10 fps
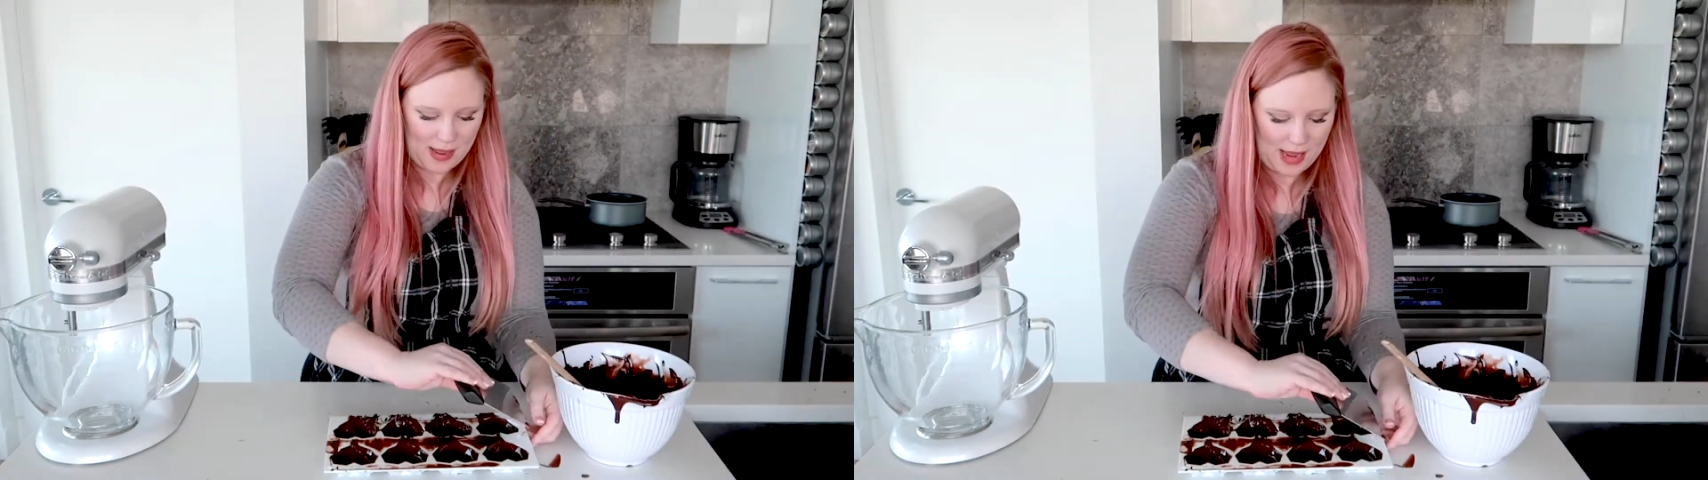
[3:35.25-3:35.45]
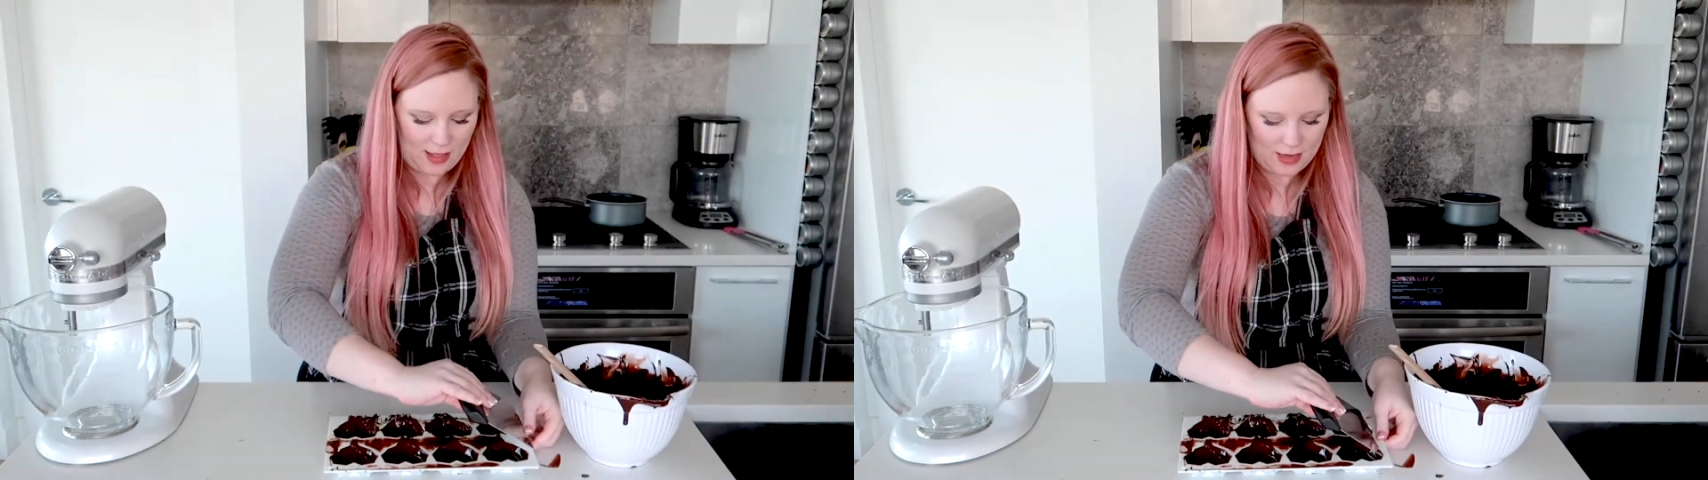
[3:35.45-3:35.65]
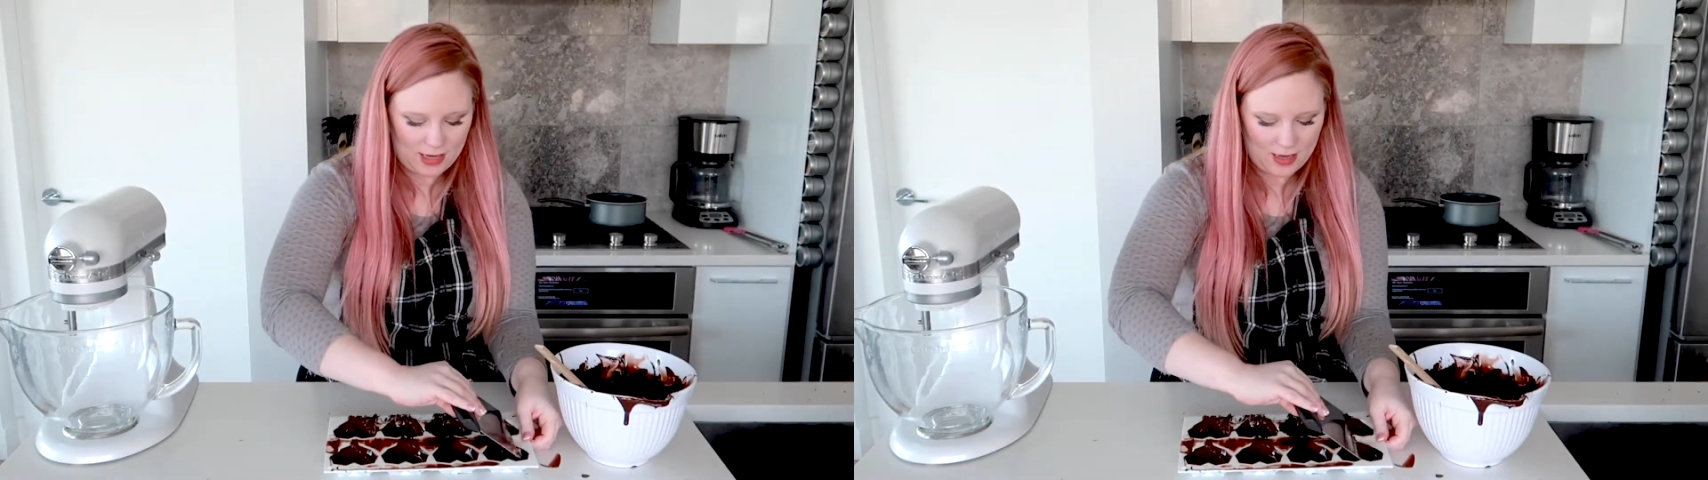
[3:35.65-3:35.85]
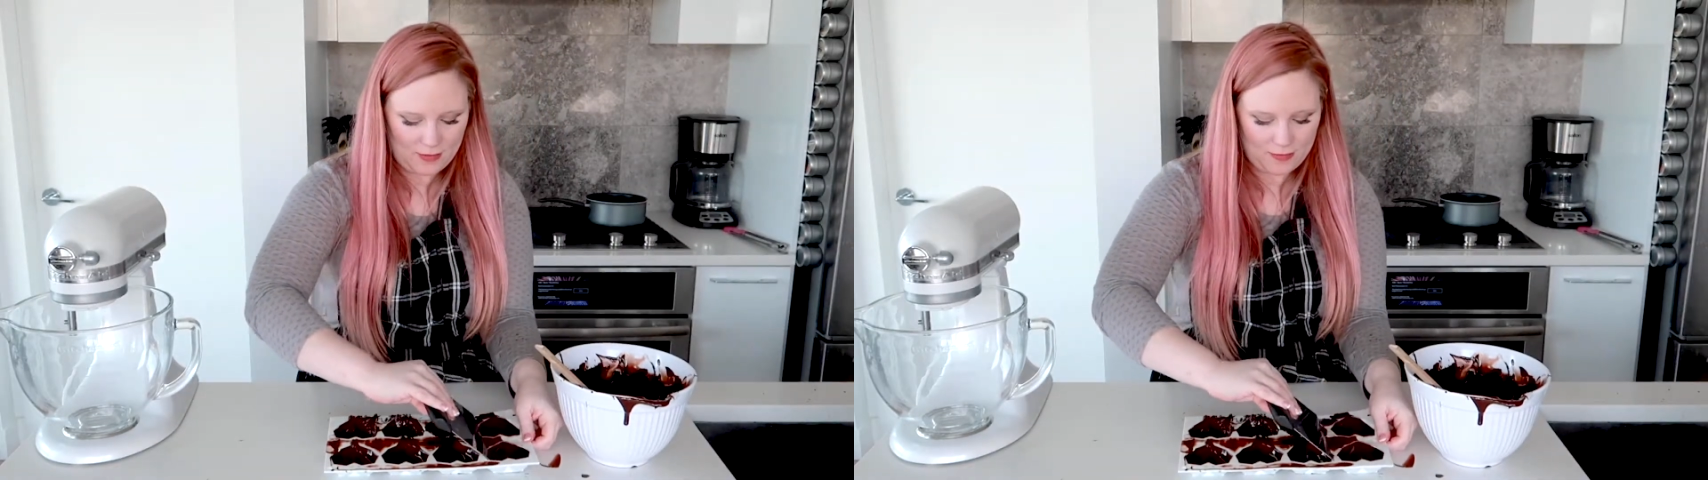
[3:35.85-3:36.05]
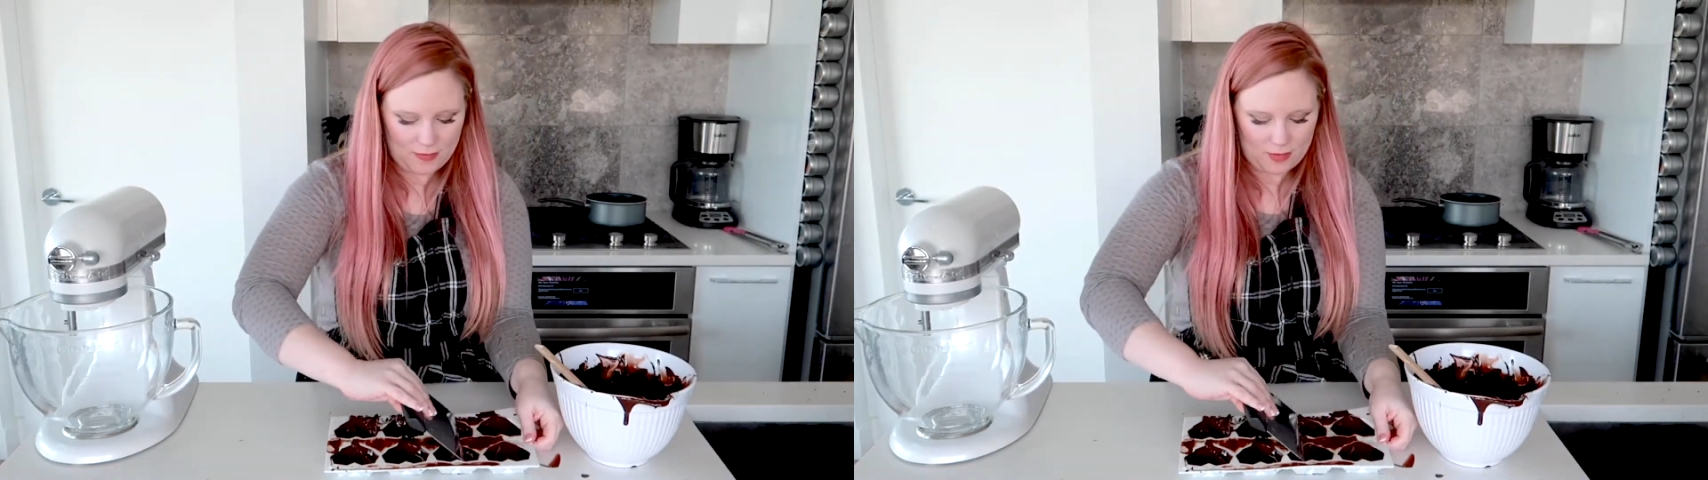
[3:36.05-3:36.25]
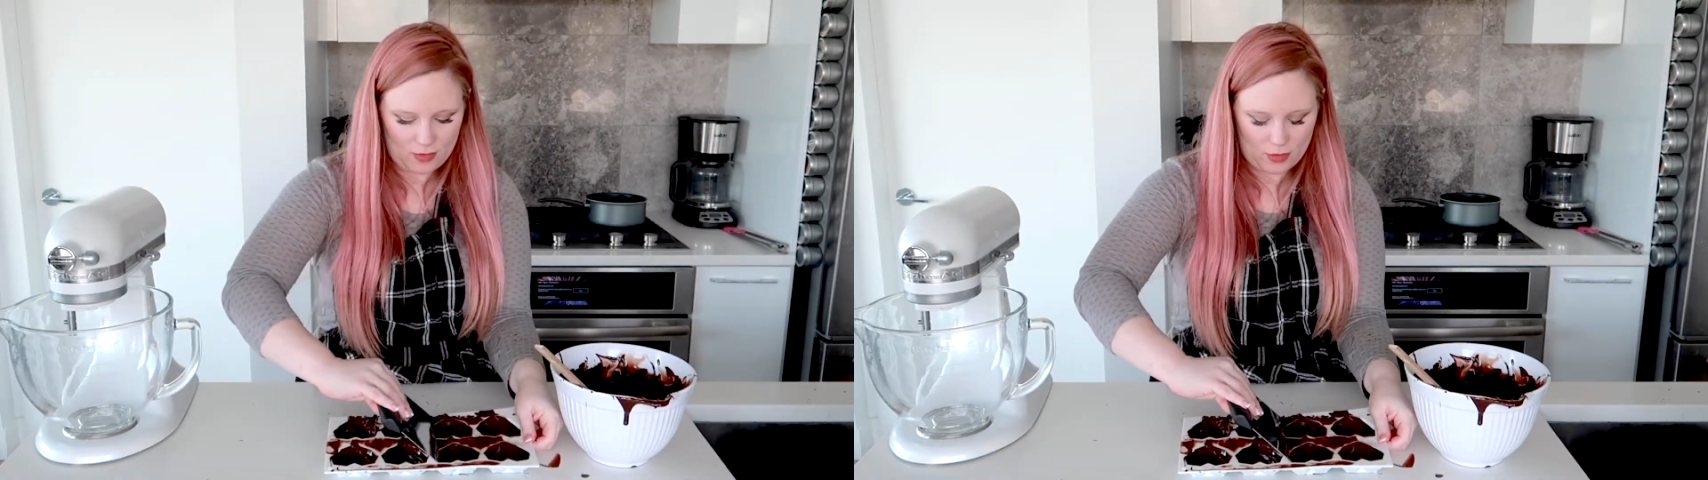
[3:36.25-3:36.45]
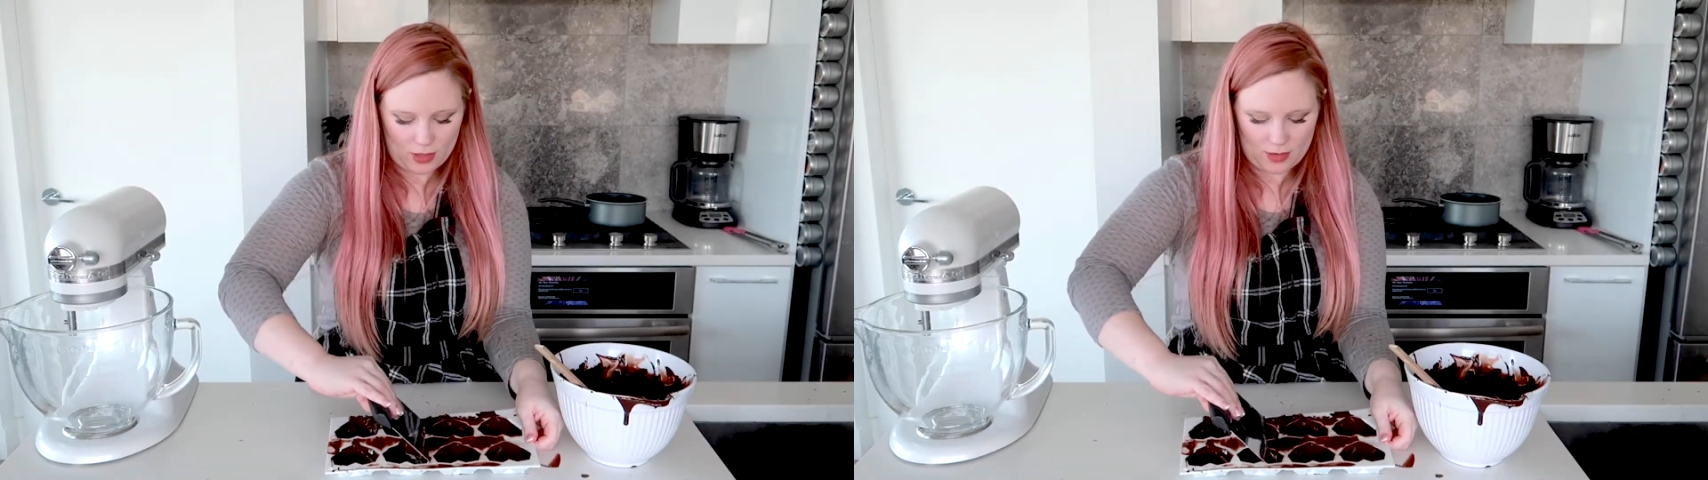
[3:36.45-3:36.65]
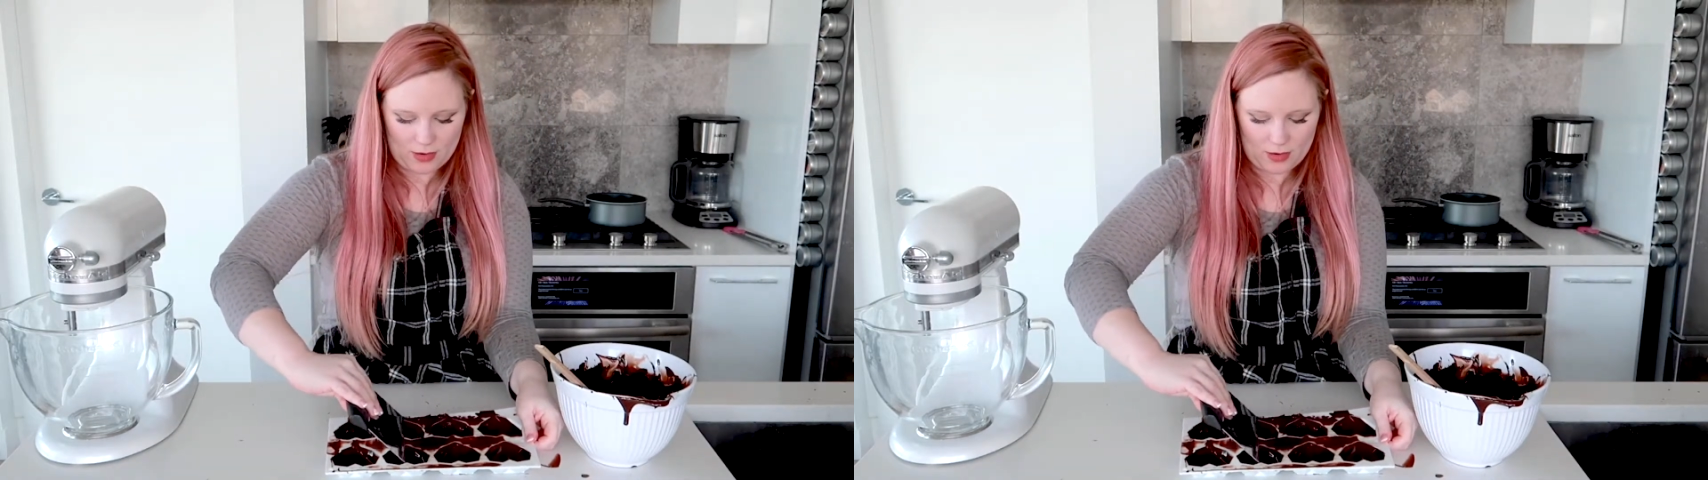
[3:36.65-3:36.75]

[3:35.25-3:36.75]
palette knife or